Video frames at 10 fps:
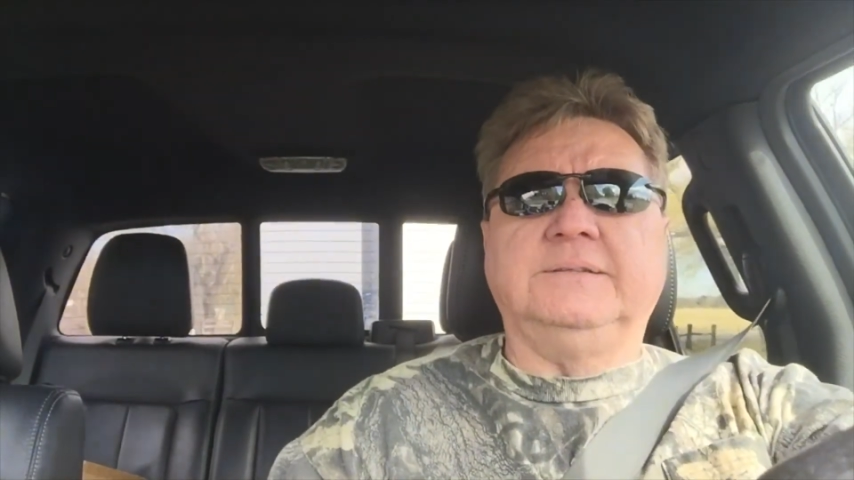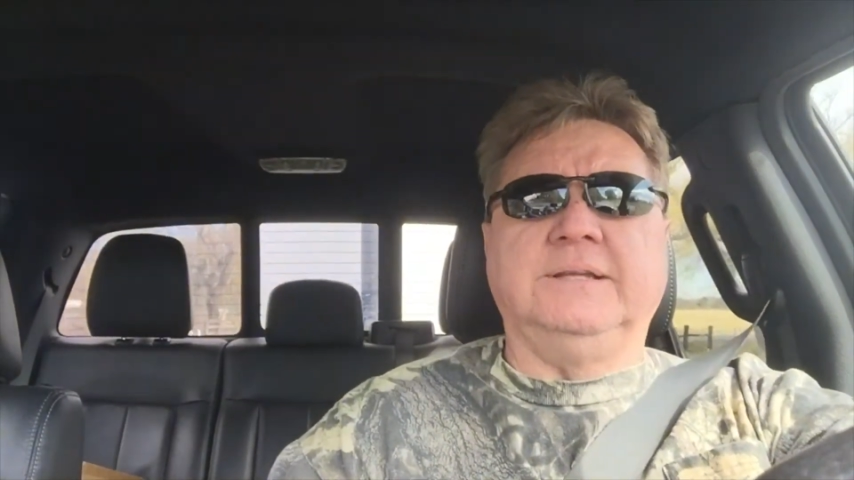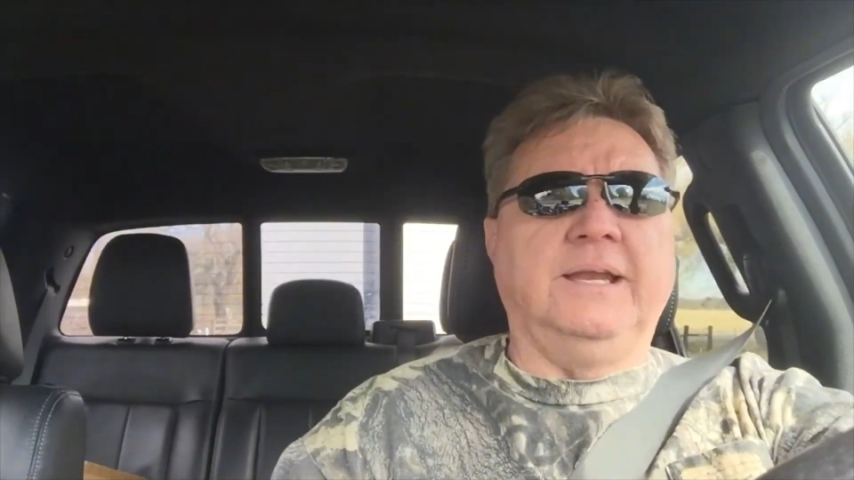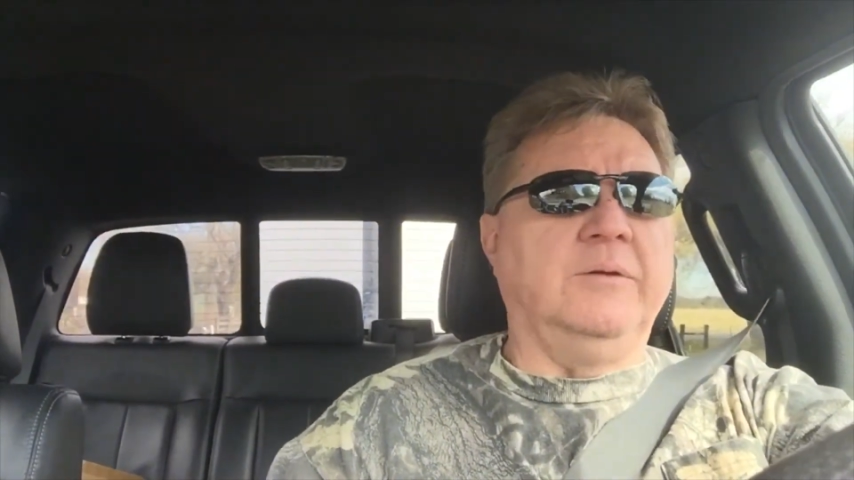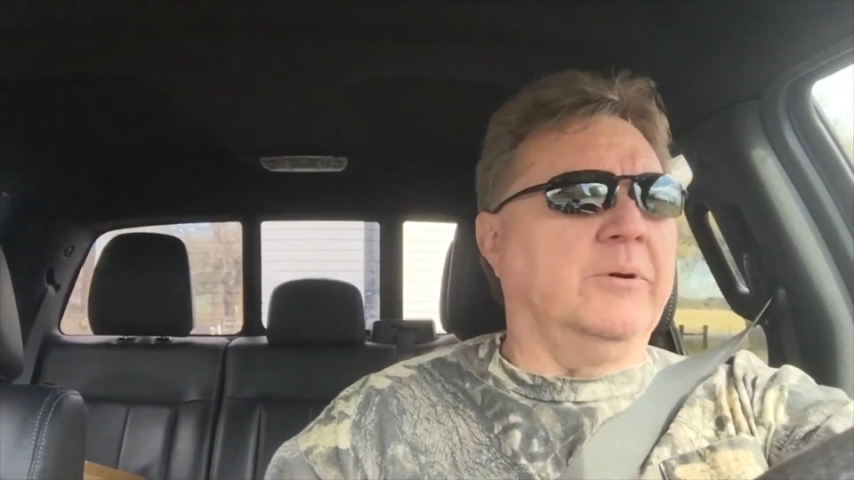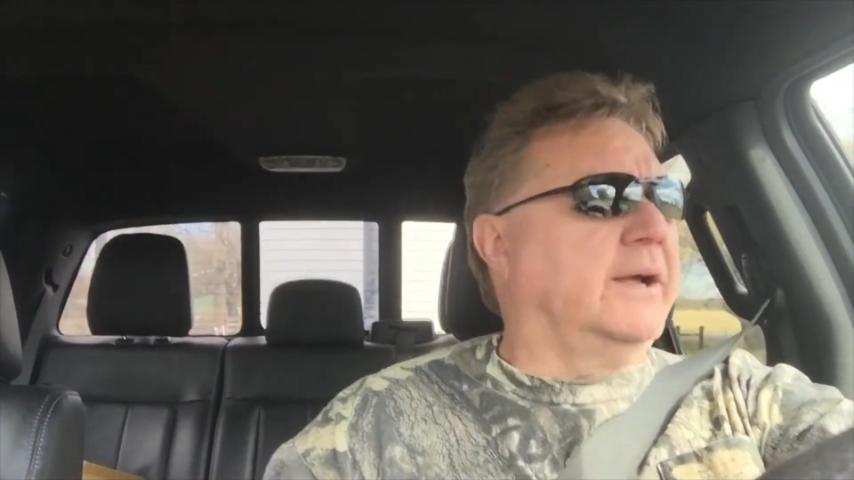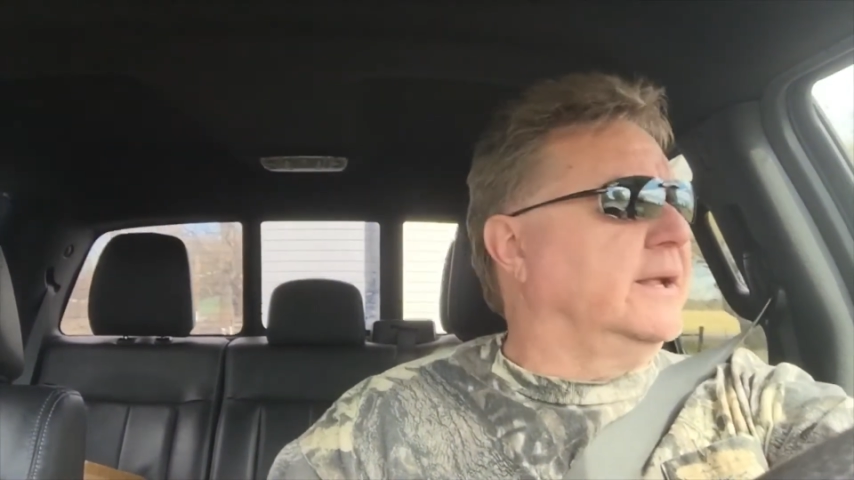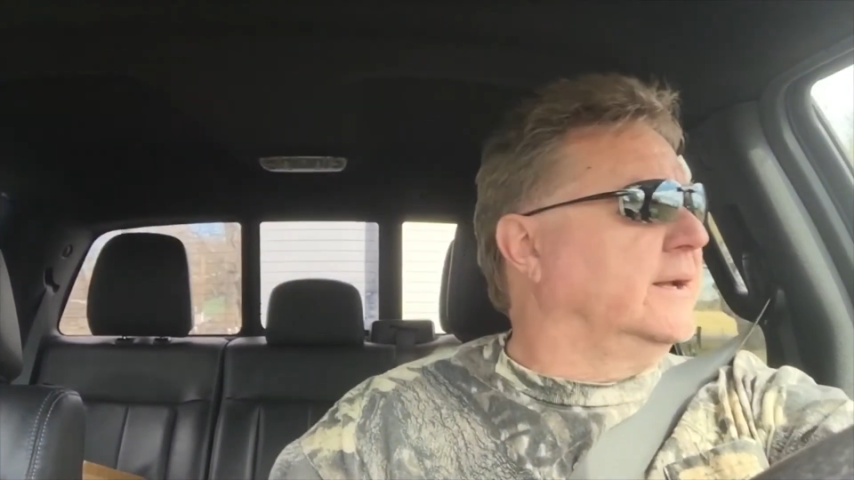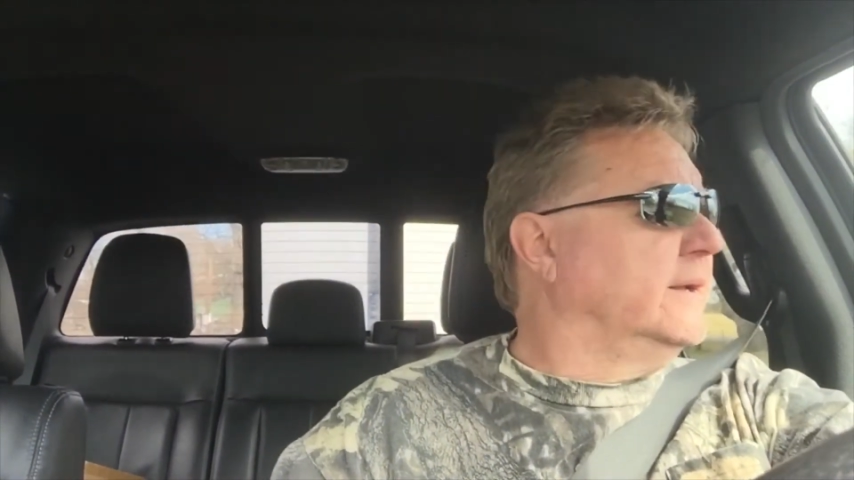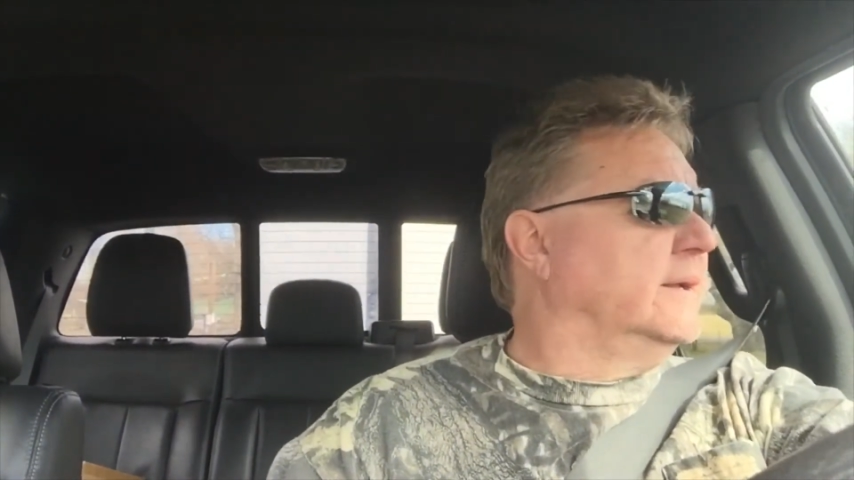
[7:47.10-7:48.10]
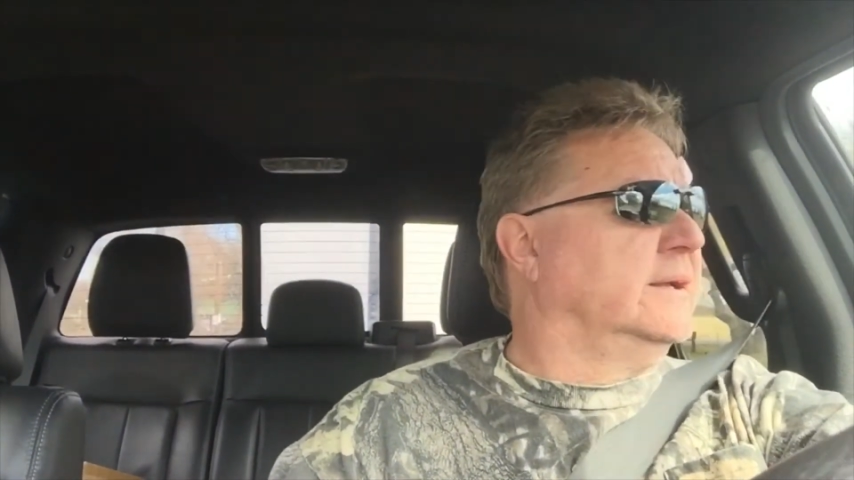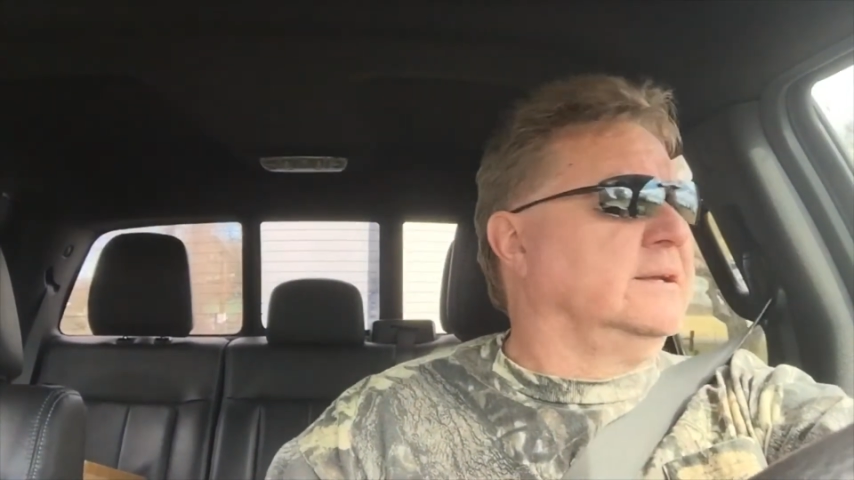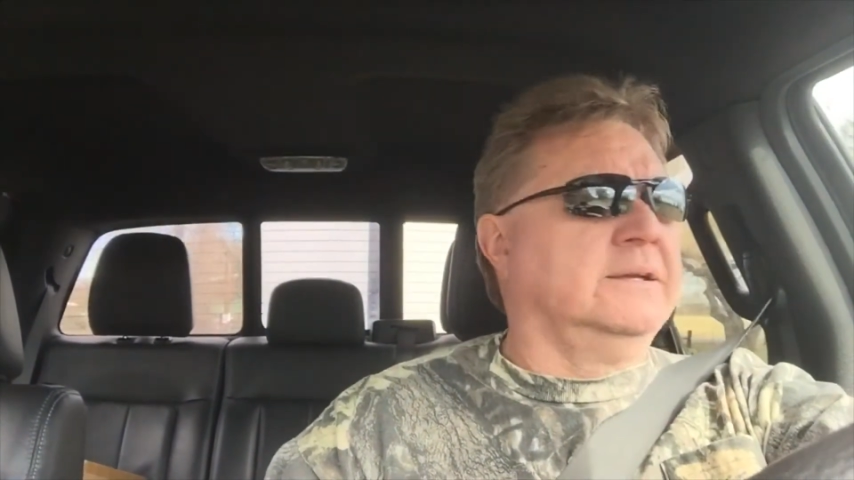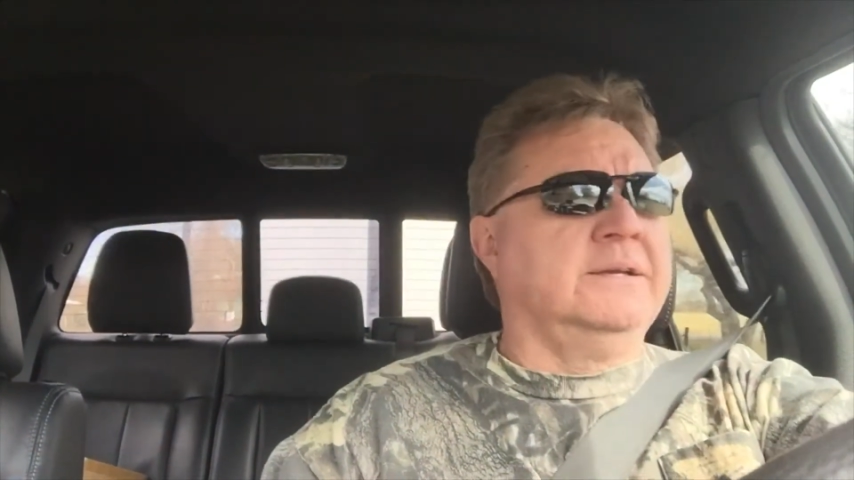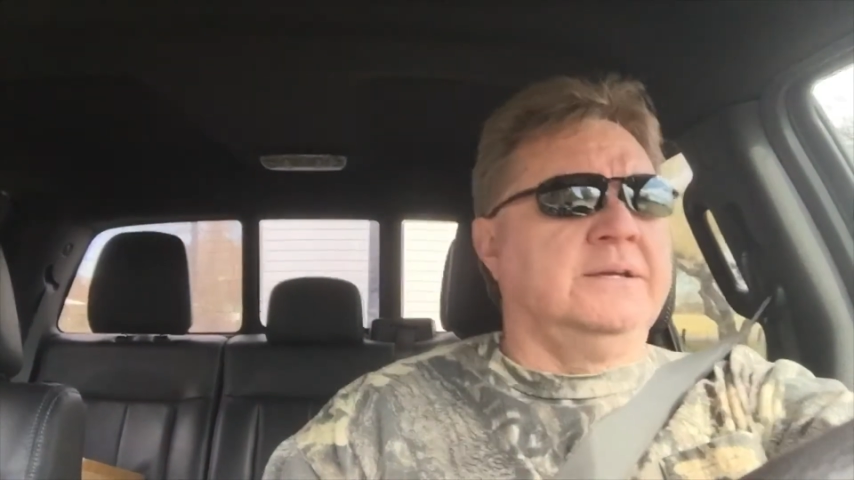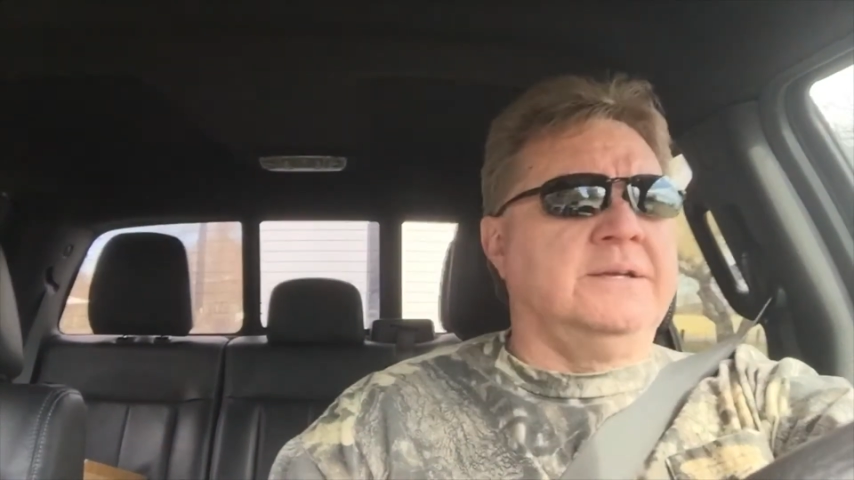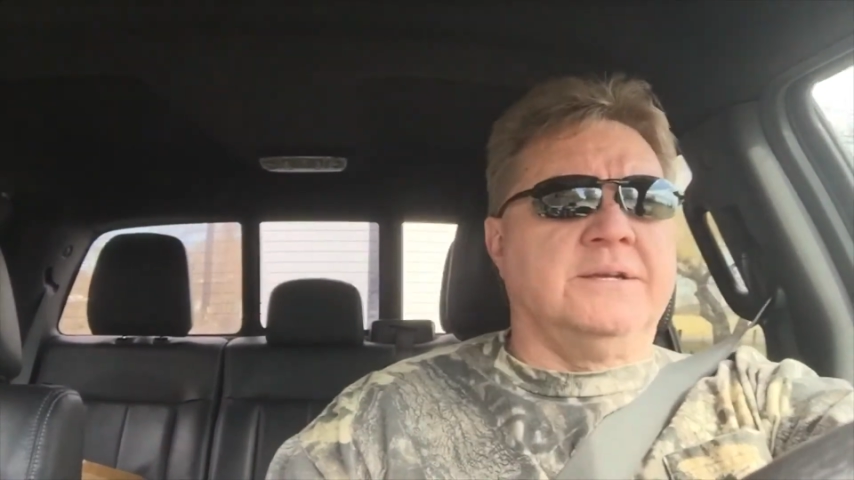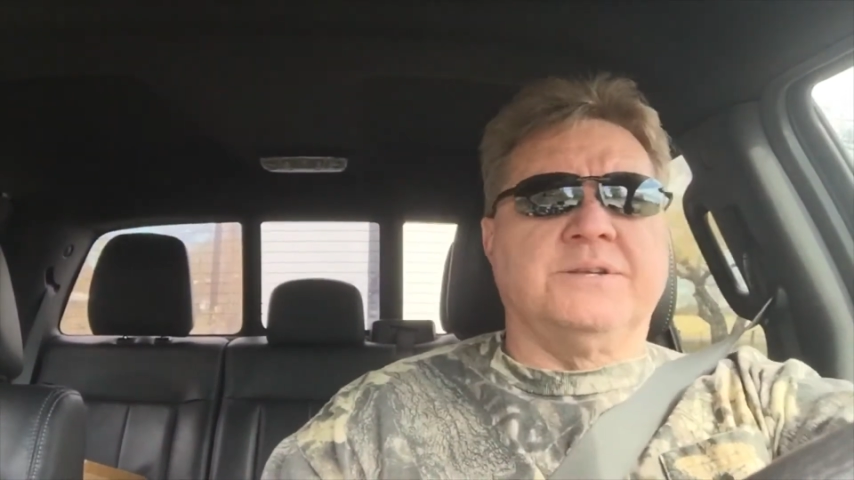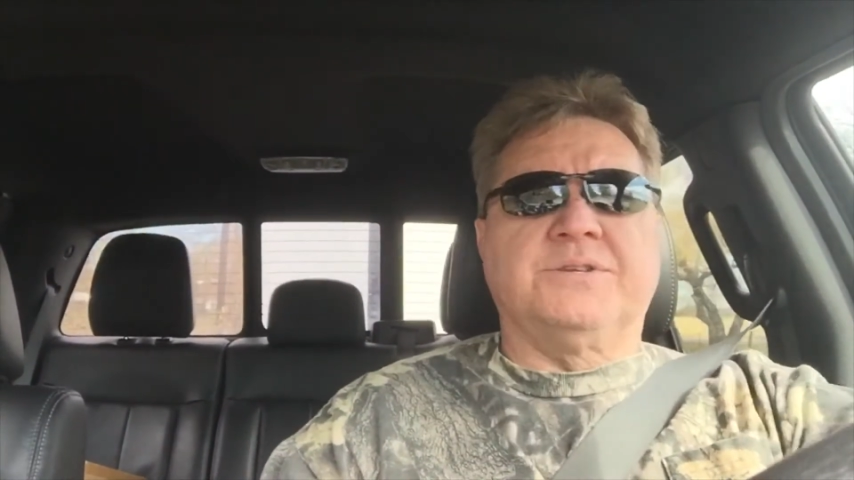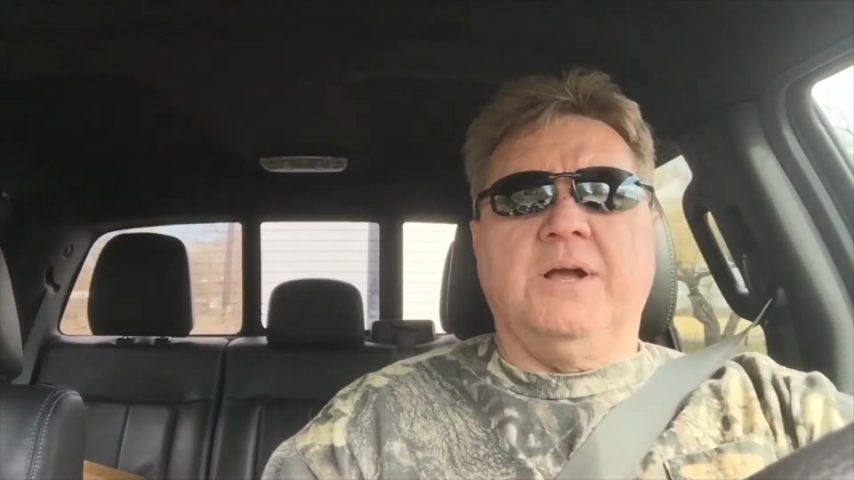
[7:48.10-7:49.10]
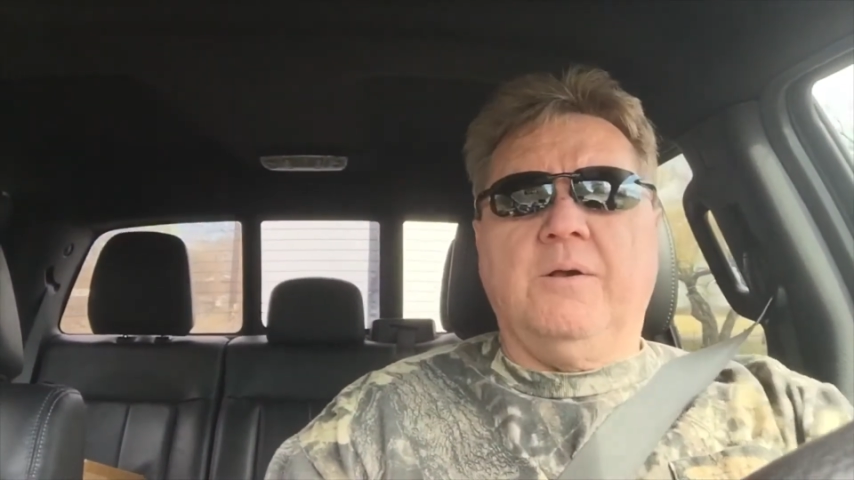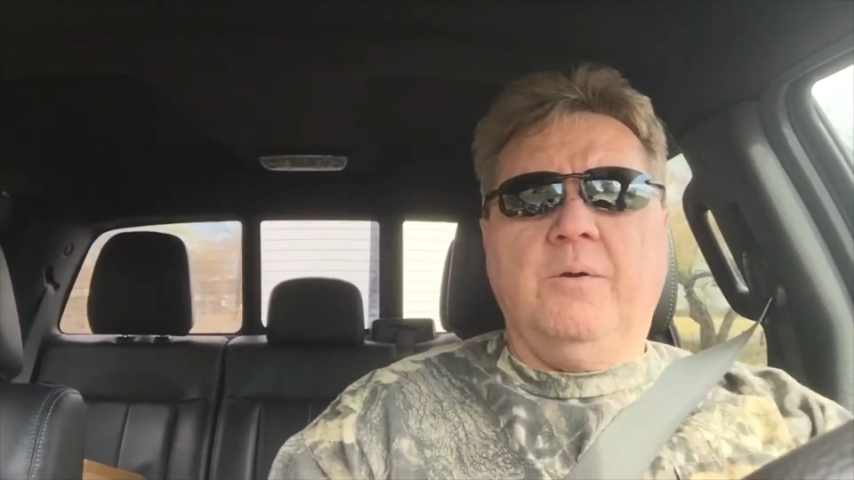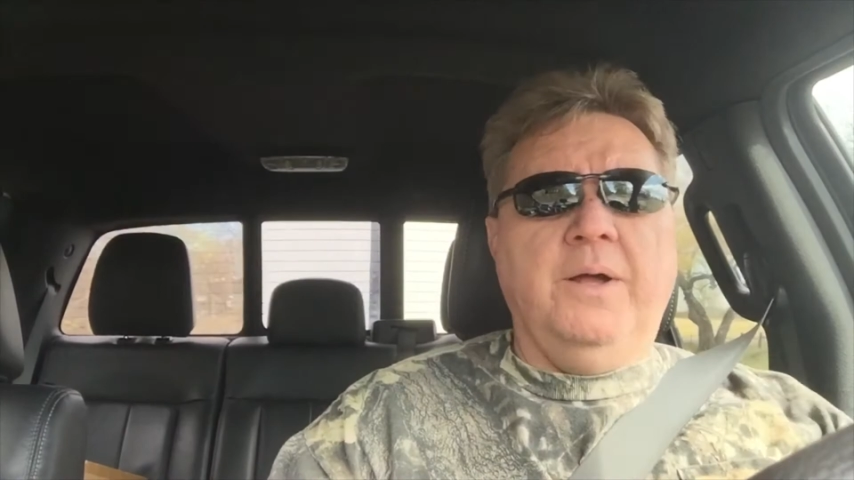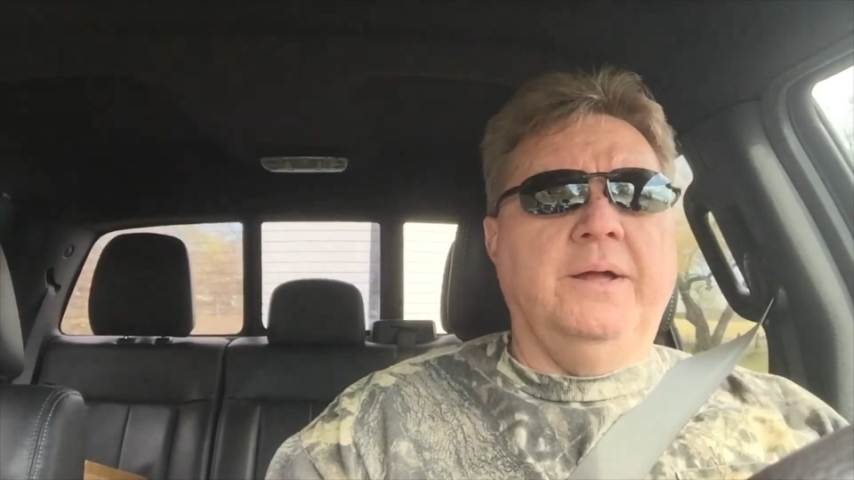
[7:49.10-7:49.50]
Anyway, so